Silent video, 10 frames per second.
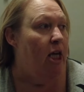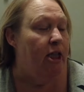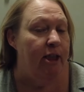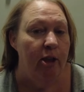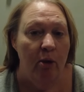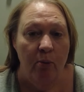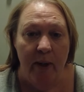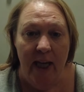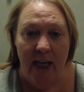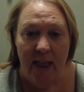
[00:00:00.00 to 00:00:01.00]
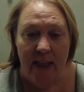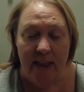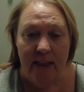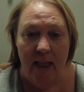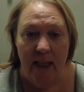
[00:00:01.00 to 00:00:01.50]
So we
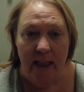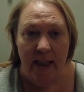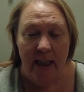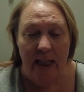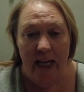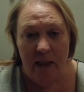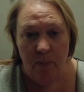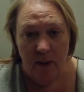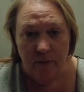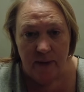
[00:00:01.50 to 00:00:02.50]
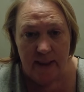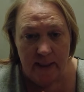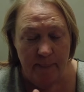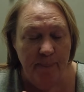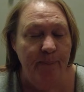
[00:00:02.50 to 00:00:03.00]
had a late
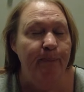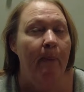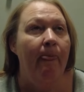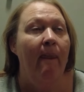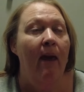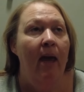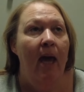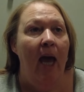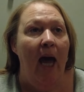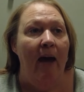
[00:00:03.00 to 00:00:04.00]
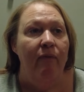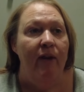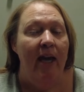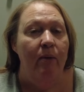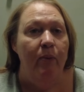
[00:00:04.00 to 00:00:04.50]
breakfast and
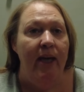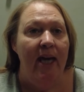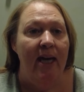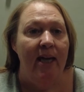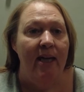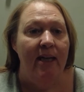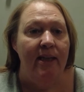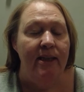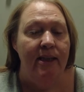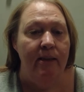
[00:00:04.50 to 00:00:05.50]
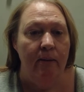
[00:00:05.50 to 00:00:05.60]
then we had,